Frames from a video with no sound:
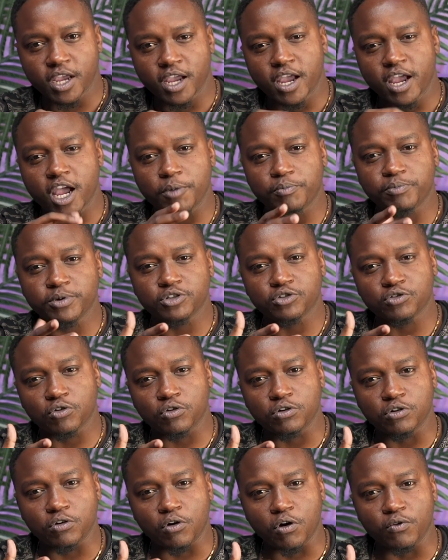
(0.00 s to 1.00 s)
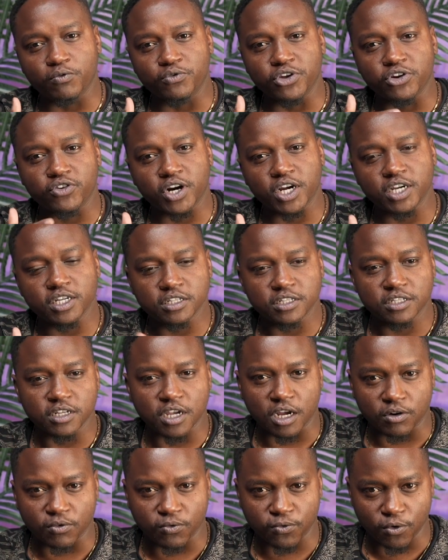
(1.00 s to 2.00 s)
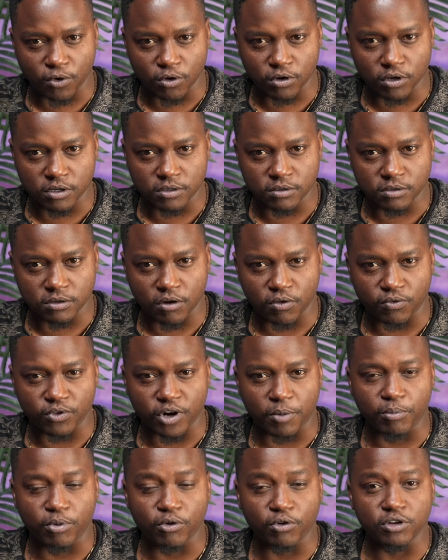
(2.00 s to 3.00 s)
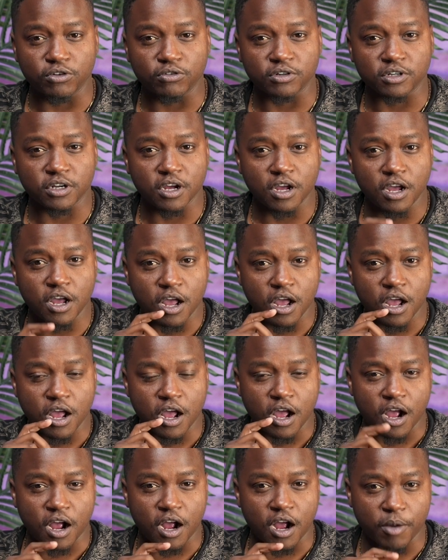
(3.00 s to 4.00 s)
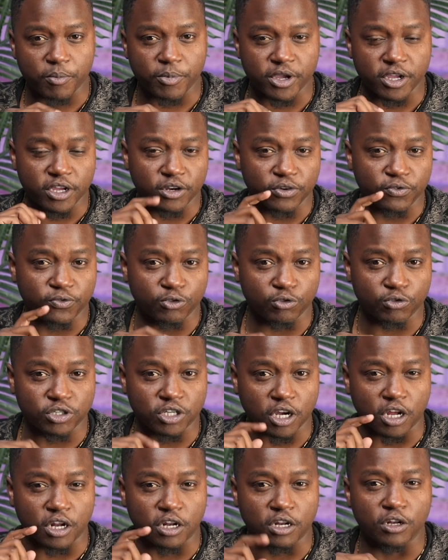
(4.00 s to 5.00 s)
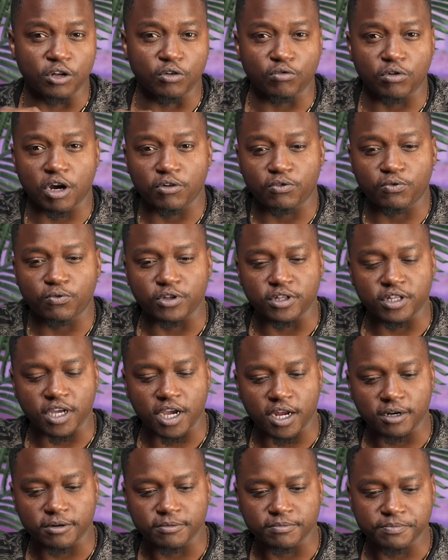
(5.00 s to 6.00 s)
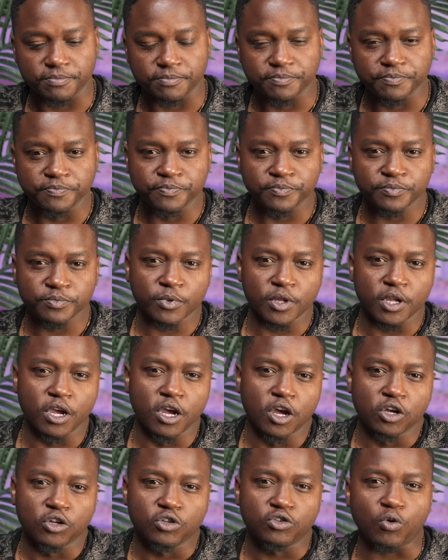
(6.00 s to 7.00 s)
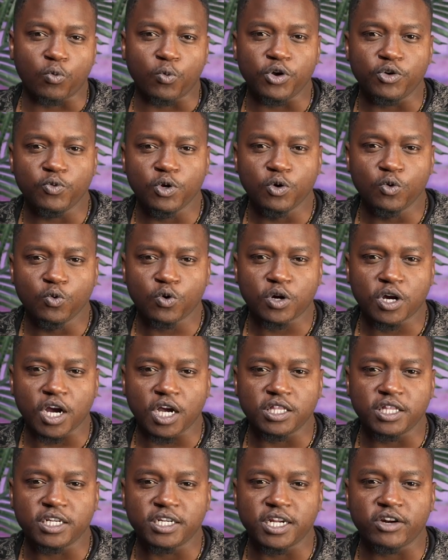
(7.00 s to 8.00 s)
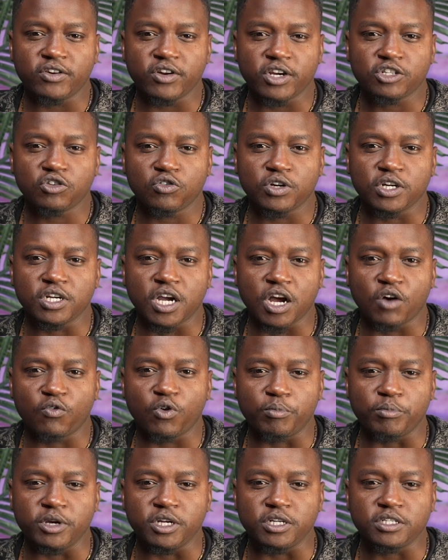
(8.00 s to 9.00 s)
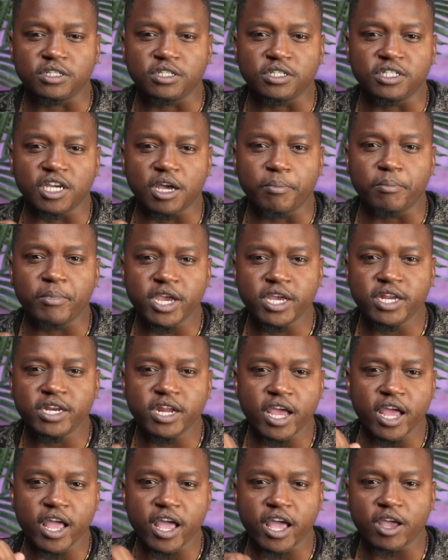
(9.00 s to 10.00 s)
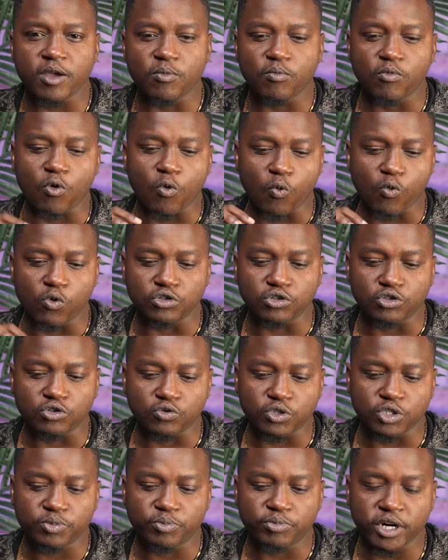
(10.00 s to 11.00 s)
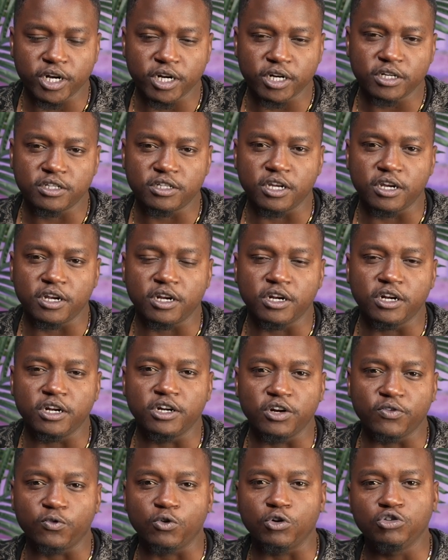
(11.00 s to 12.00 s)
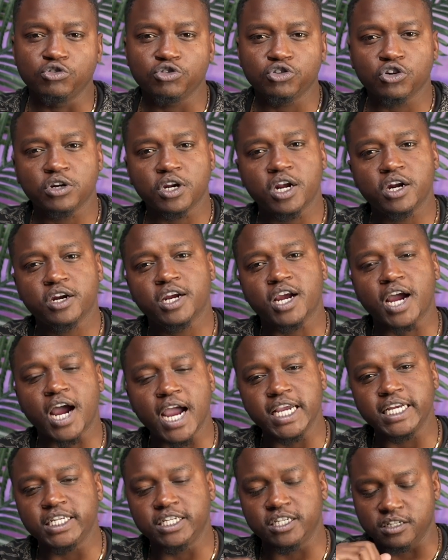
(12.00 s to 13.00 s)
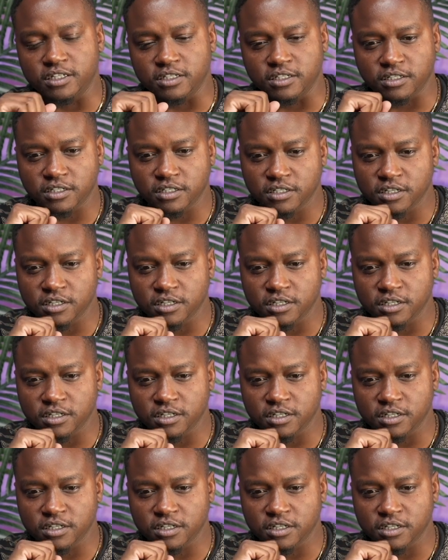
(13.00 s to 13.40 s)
episode of the rise and fall of Napoleon coming in future. Look out for that. So when we look at the directory government, their main aim was to spread the revolutionary ideas.